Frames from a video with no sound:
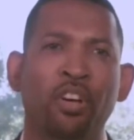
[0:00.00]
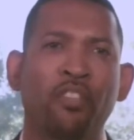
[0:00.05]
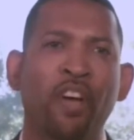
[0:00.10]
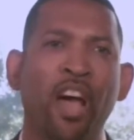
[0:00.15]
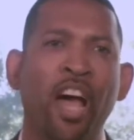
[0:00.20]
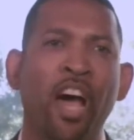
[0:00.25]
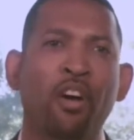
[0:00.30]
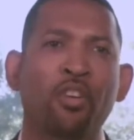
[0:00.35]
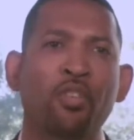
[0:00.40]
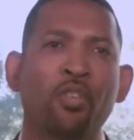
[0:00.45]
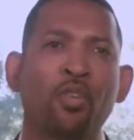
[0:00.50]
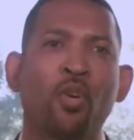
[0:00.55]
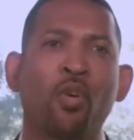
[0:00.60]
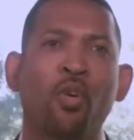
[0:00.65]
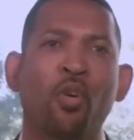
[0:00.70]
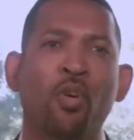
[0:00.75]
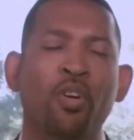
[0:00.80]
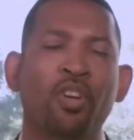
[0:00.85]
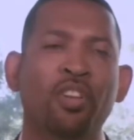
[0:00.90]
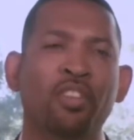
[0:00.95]
of how your
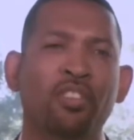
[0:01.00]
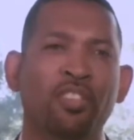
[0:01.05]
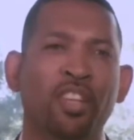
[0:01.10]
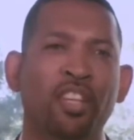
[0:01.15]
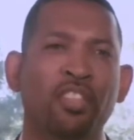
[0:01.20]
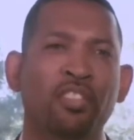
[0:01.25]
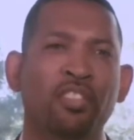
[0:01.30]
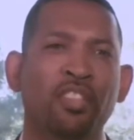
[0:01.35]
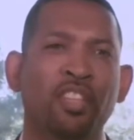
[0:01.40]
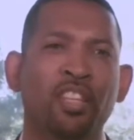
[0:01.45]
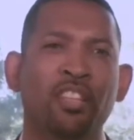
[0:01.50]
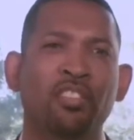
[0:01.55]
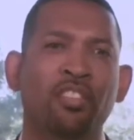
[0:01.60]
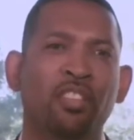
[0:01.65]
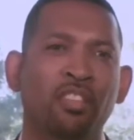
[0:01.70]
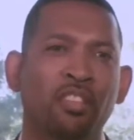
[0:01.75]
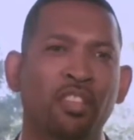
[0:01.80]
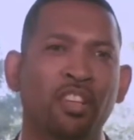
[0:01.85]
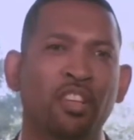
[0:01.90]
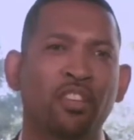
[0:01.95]
organization needs
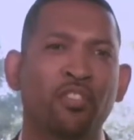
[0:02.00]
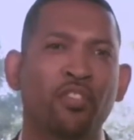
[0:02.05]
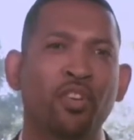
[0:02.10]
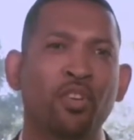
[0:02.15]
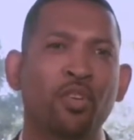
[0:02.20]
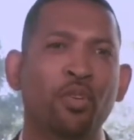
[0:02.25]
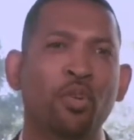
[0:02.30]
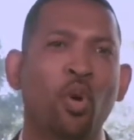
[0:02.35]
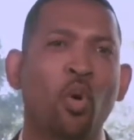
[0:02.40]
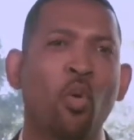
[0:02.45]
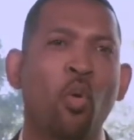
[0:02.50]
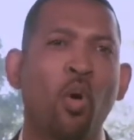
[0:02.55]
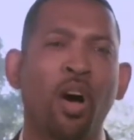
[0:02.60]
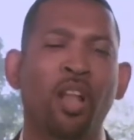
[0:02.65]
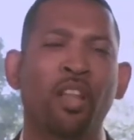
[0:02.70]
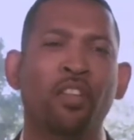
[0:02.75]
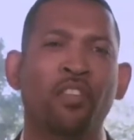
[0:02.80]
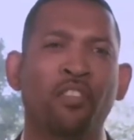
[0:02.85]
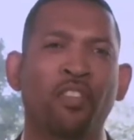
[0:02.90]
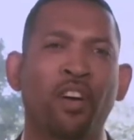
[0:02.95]
to look for you to
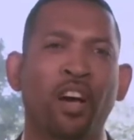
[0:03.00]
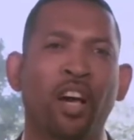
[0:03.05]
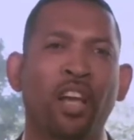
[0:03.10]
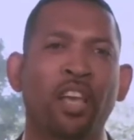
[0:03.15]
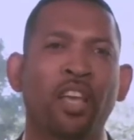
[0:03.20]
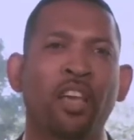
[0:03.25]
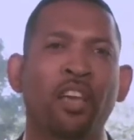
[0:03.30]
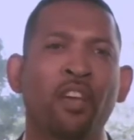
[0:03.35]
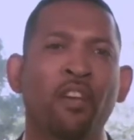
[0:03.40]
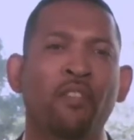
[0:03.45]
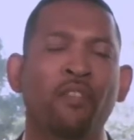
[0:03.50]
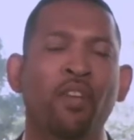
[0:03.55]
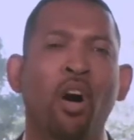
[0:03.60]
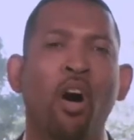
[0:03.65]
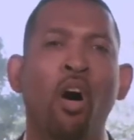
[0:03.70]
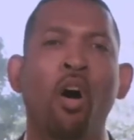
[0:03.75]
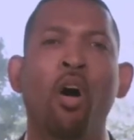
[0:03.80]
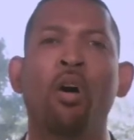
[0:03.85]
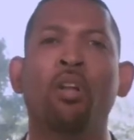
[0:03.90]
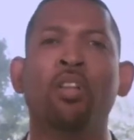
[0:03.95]
qualify for
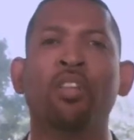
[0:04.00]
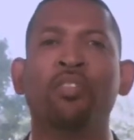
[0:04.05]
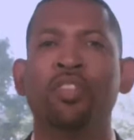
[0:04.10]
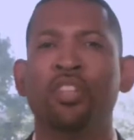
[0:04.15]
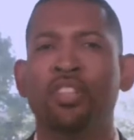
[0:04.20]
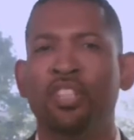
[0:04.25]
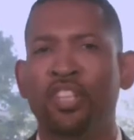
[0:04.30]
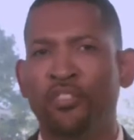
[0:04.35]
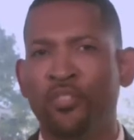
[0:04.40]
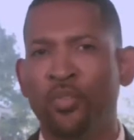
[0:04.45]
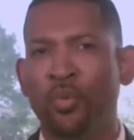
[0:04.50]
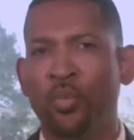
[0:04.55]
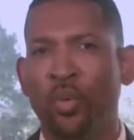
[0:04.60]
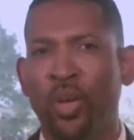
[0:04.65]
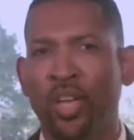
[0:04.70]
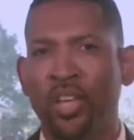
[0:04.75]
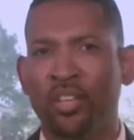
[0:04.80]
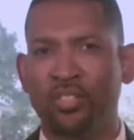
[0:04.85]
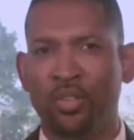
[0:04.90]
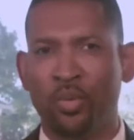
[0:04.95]
all of the different
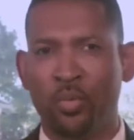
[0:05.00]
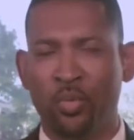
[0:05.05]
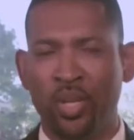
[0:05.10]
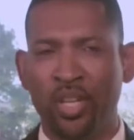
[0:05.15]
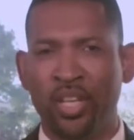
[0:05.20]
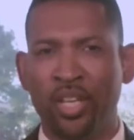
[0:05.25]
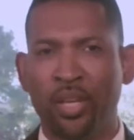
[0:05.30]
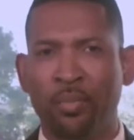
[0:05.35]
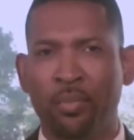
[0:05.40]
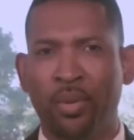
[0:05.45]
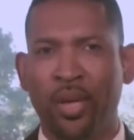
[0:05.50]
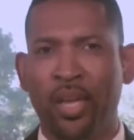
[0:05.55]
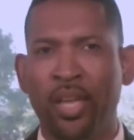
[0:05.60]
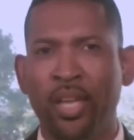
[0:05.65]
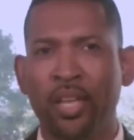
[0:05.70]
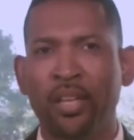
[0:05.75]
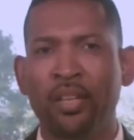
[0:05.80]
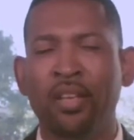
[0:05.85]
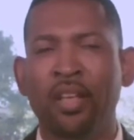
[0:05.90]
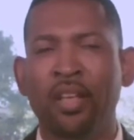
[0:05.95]
ways that we get paid.